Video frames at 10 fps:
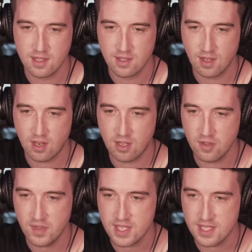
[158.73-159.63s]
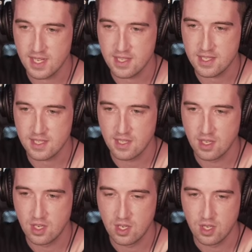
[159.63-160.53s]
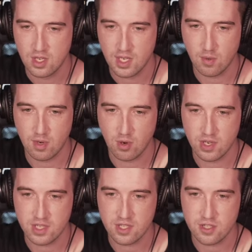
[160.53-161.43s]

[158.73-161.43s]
all of these hits and we're going to